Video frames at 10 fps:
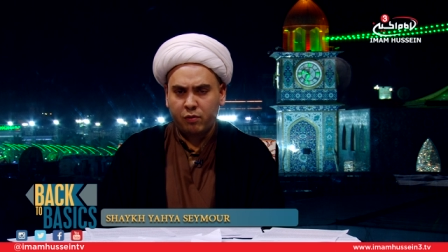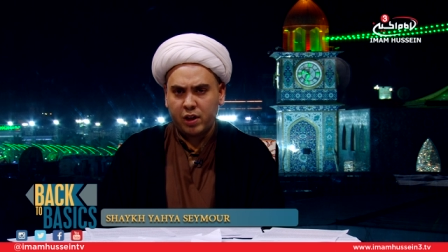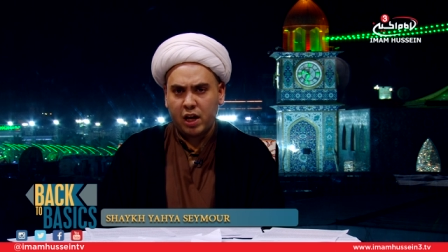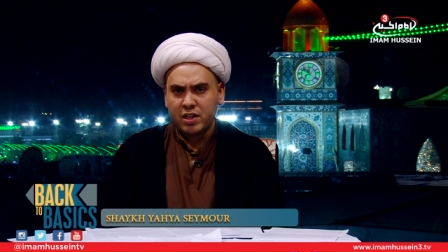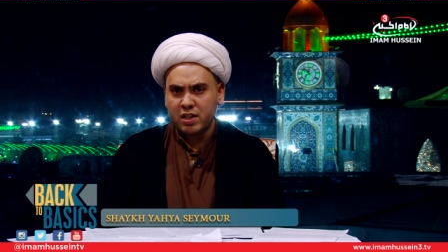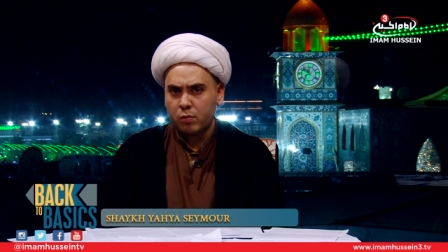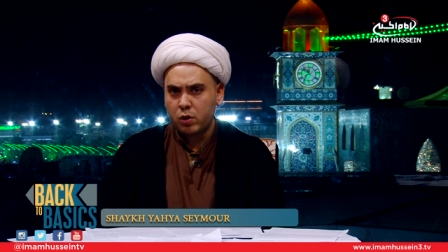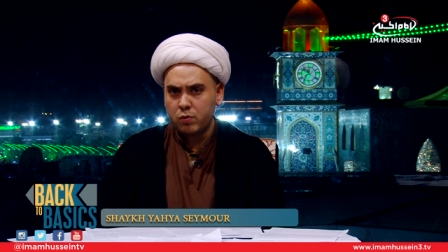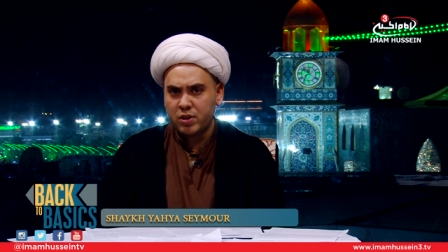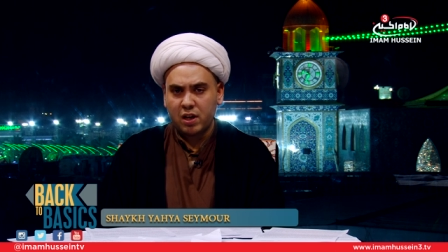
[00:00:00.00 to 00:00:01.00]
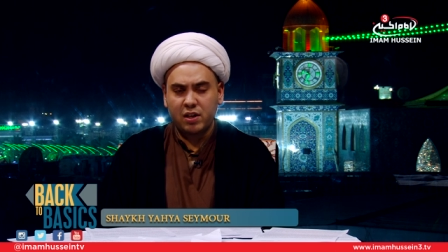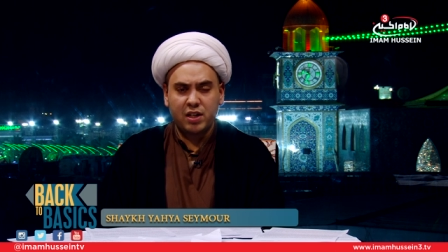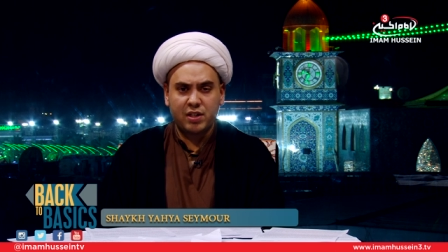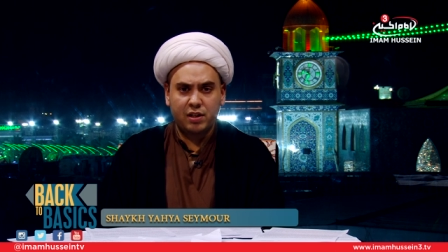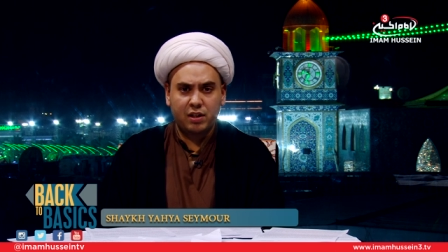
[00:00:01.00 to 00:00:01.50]
of the day someone who
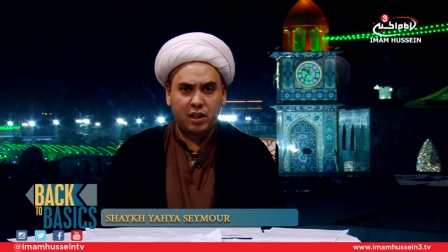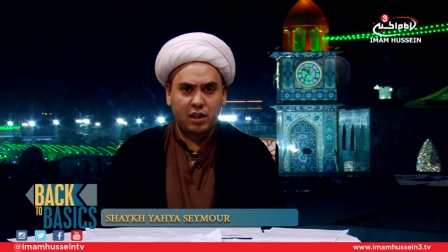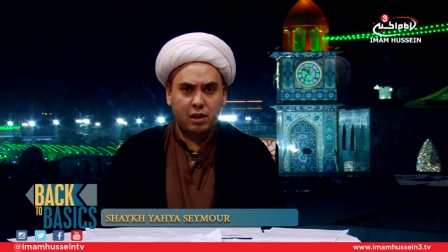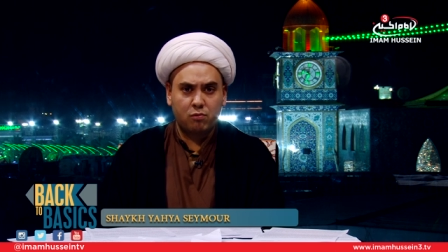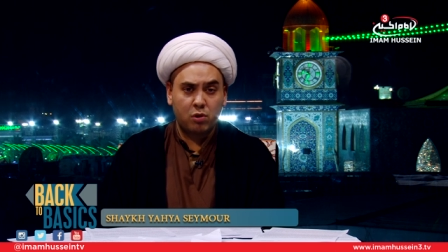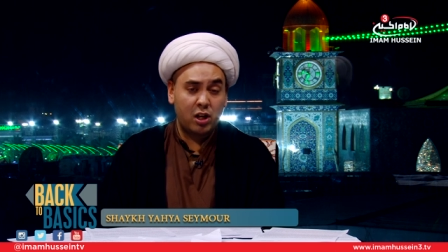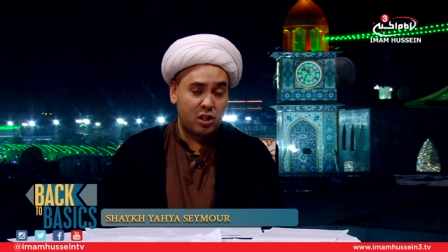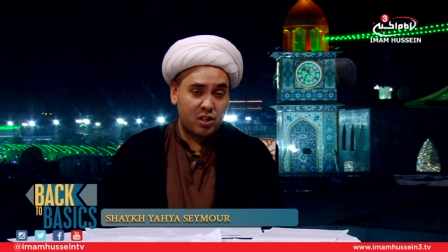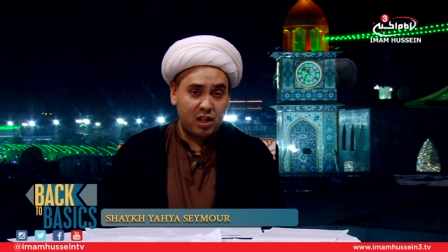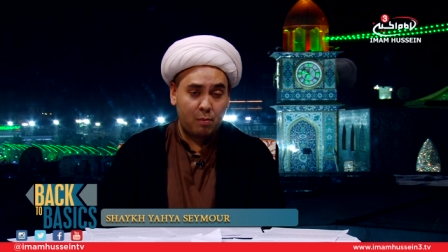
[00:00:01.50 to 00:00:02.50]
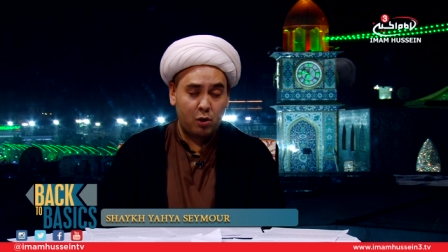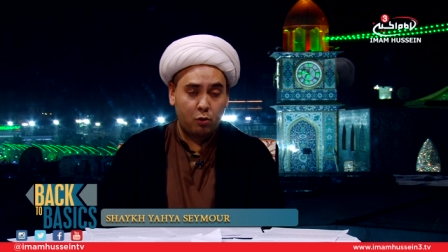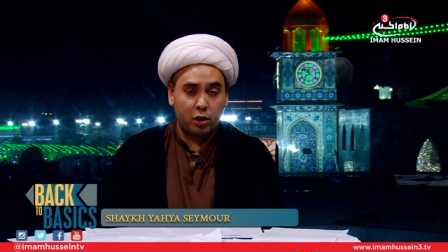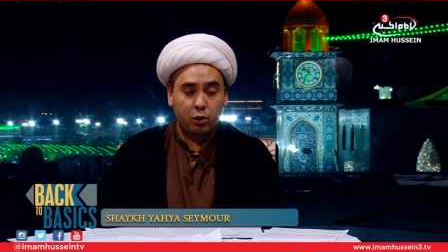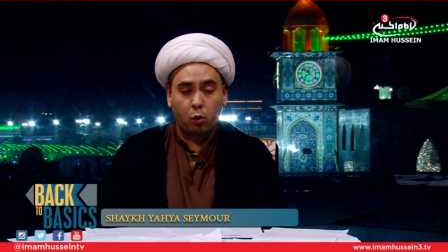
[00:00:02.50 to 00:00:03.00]
studies in the religious
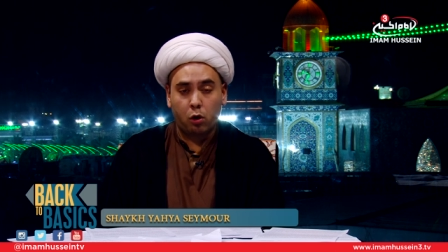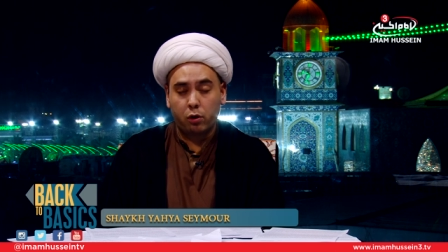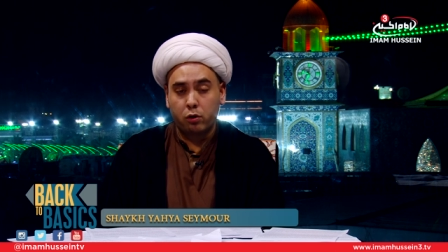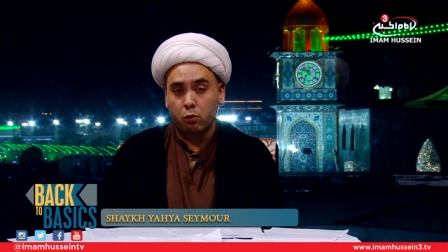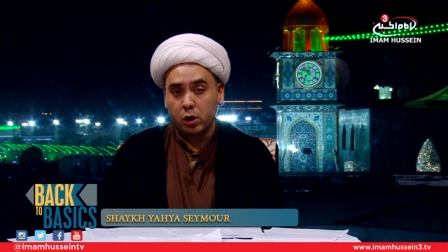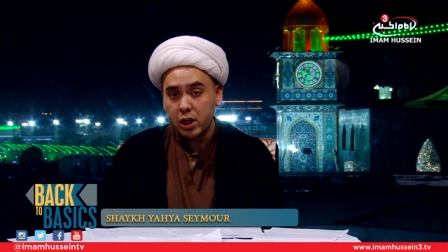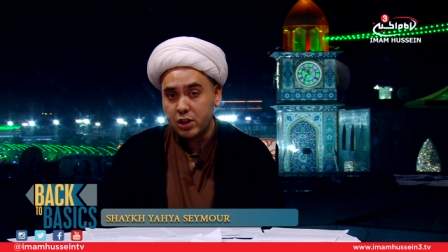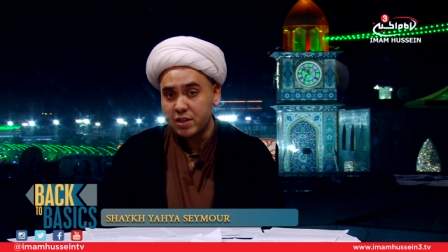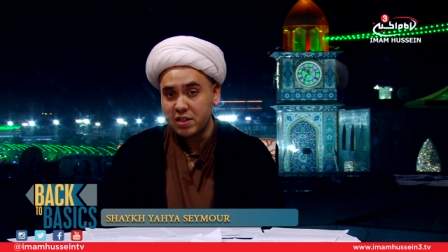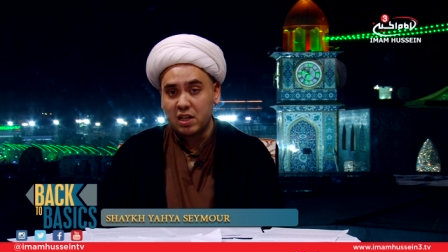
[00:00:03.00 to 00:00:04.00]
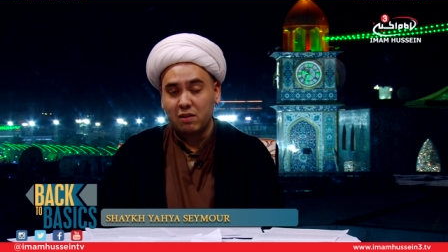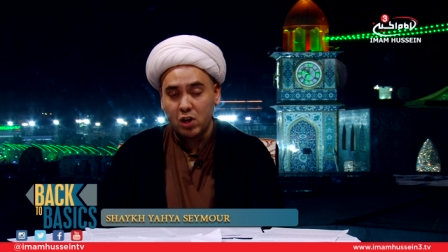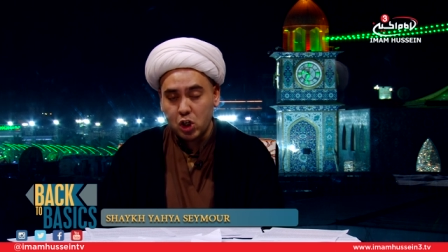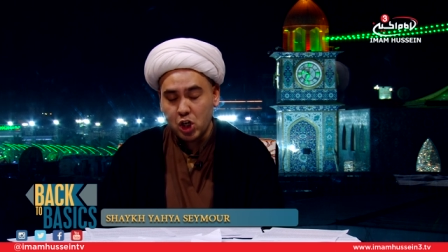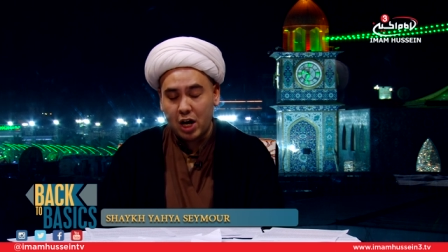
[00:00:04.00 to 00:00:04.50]
seminary. You are on a religious
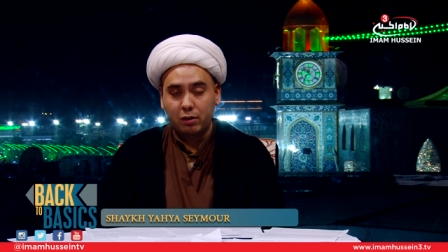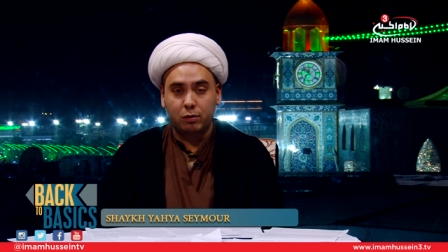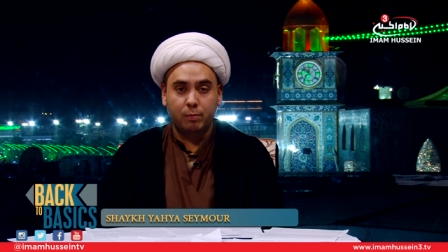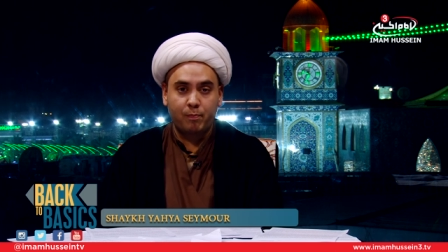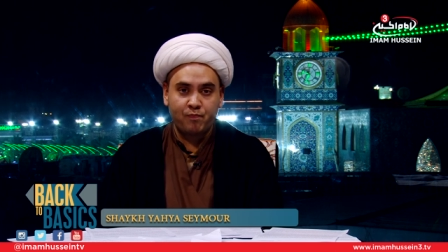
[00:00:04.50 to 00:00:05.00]
TV channel.